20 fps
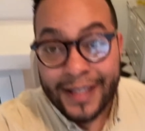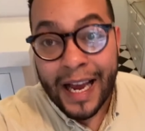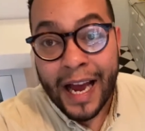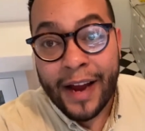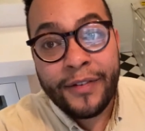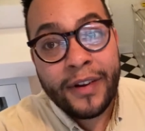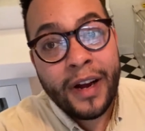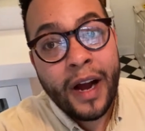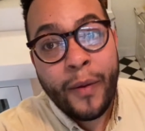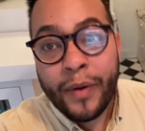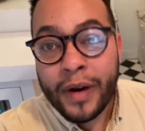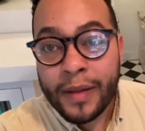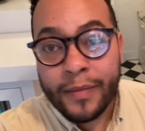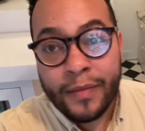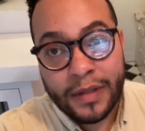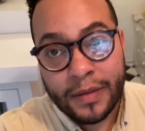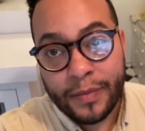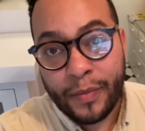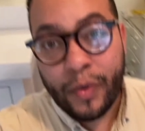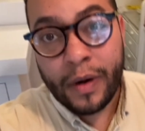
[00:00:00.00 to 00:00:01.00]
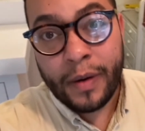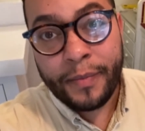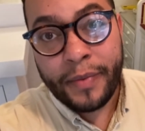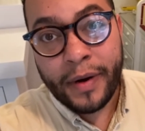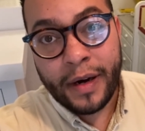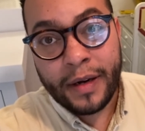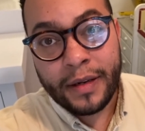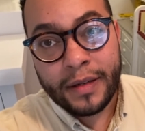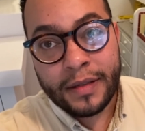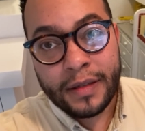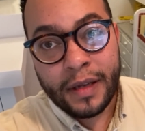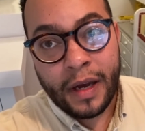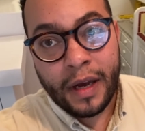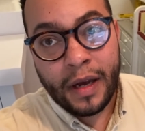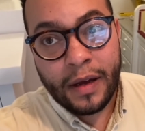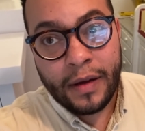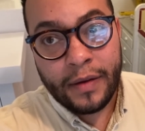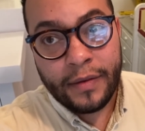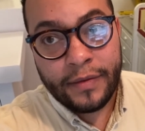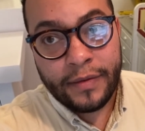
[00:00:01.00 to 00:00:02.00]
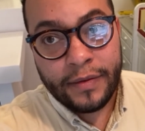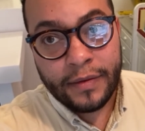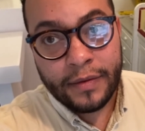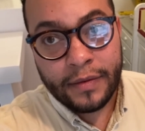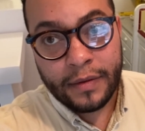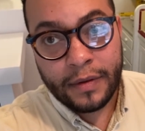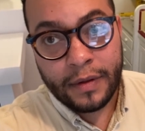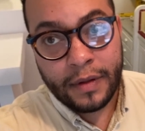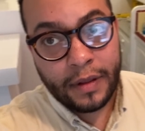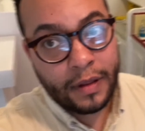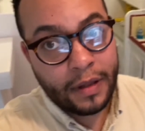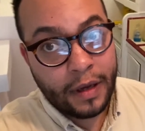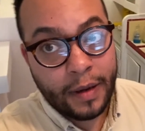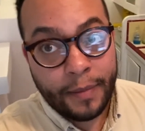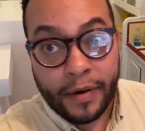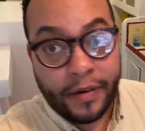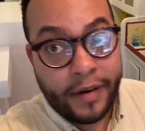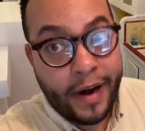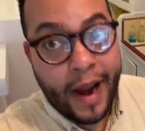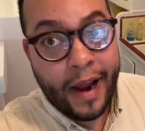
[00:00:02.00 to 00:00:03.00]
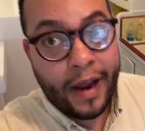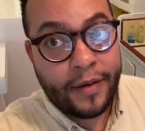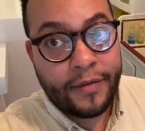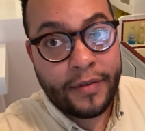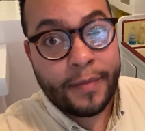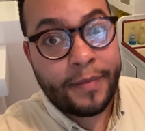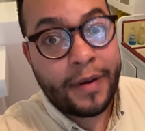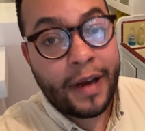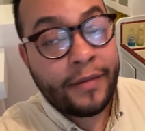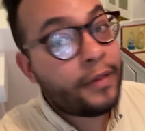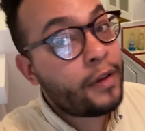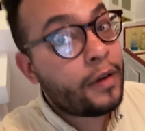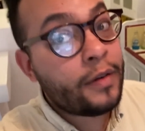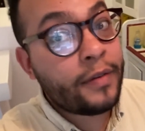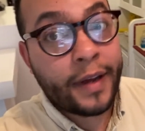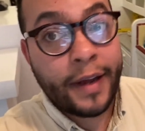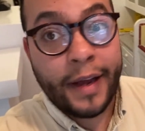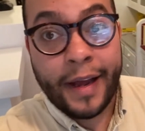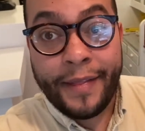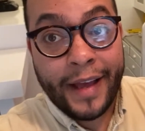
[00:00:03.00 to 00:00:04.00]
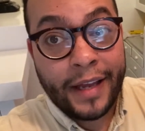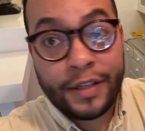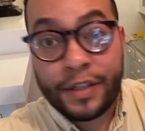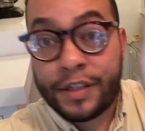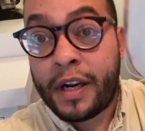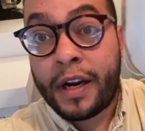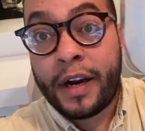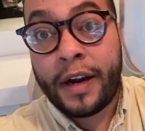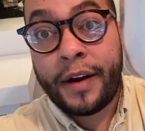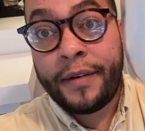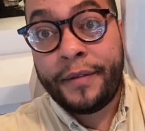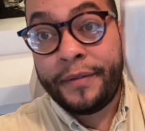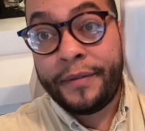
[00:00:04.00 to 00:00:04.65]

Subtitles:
I forgot one of the most important parts of the meringue for the pavlova, and that's sugar.